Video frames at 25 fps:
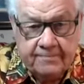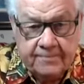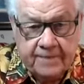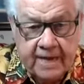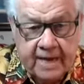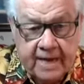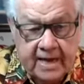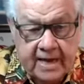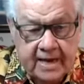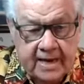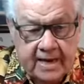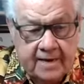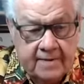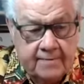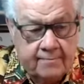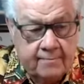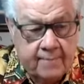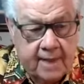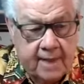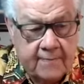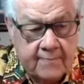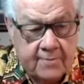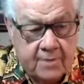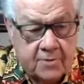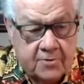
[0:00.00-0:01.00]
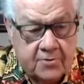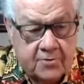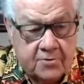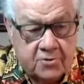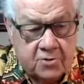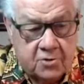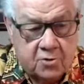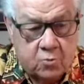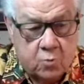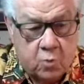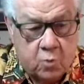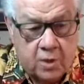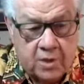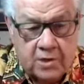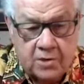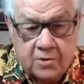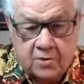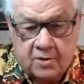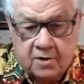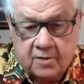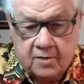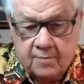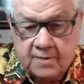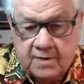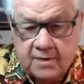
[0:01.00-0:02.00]
and my mother took one look
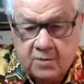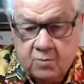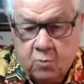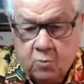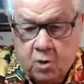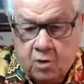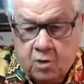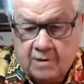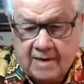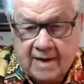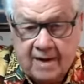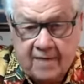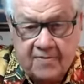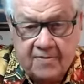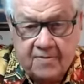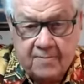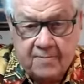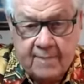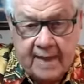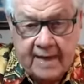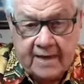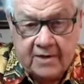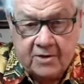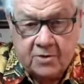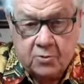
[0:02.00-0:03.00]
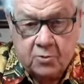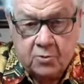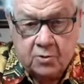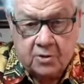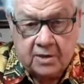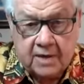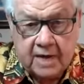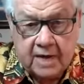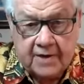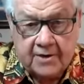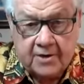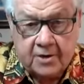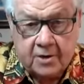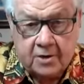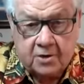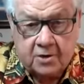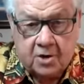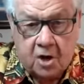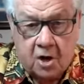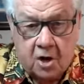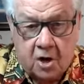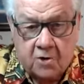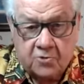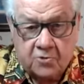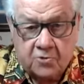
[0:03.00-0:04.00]
at me, walked out the back door, got in her
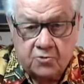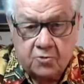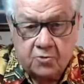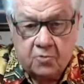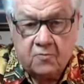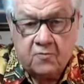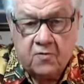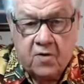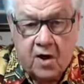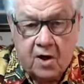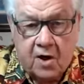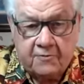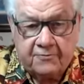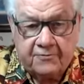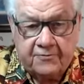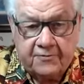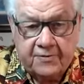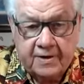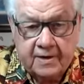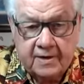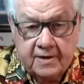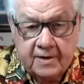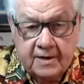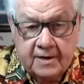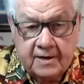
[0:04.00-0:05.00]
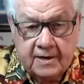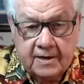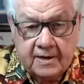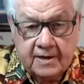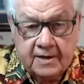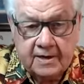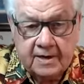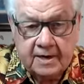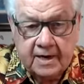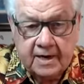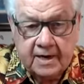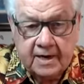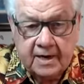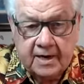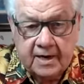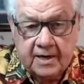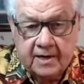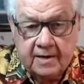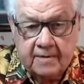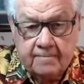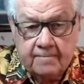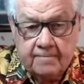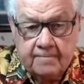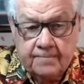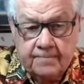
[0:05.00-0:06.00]
car, and drove off.
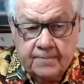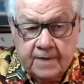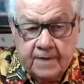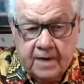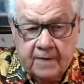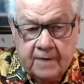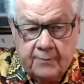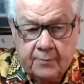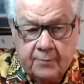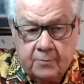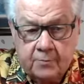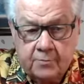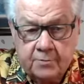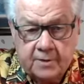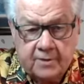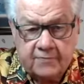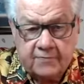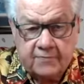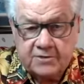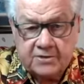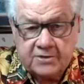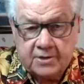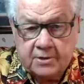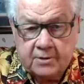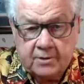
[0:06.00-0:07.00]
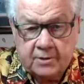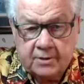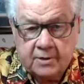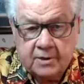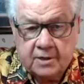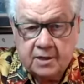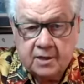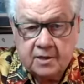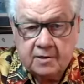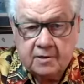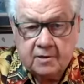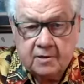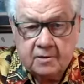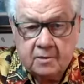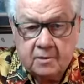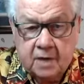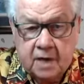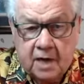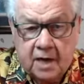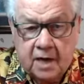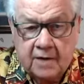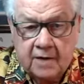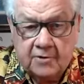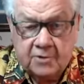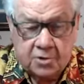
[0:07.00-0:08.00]
And April never saw her again.
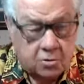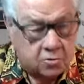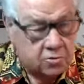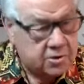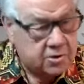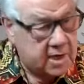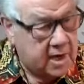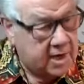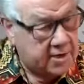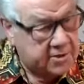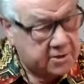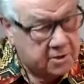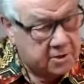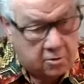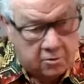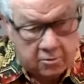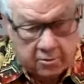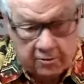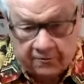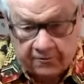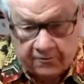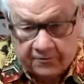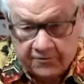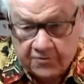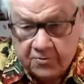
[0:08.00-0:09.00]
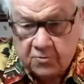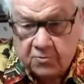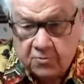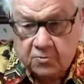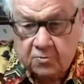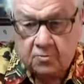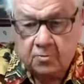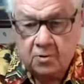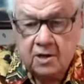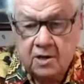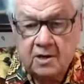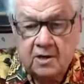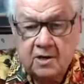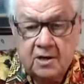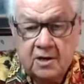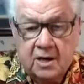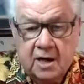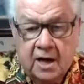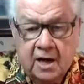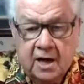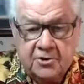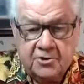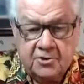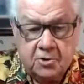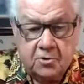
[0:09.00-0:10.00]
I chose not to go to her funeral.
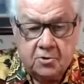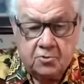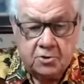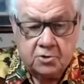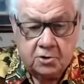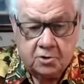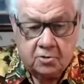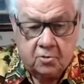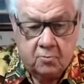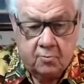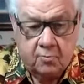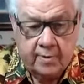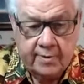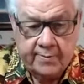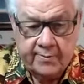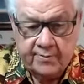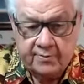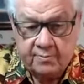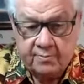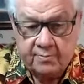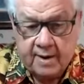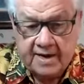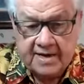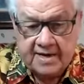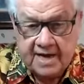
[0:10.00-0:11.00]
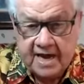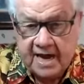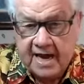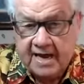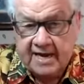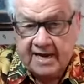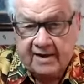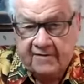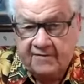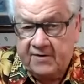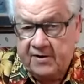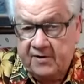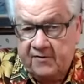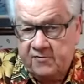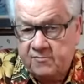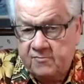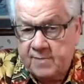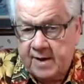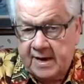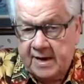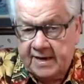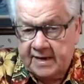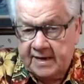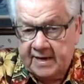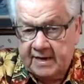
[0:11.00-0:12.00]
I chose to go be with my dad after
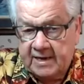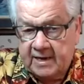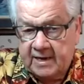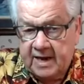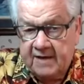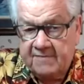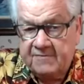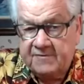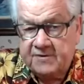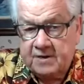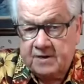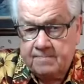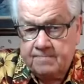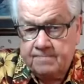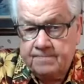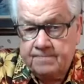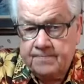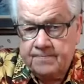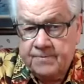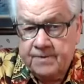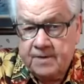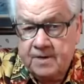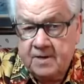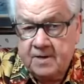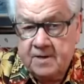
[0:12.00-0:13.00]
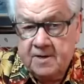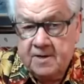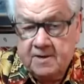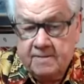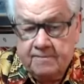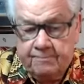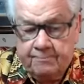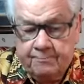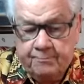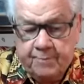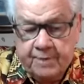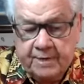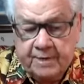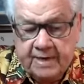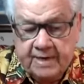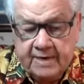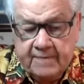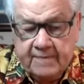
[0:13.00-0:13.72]
everybody had left him. But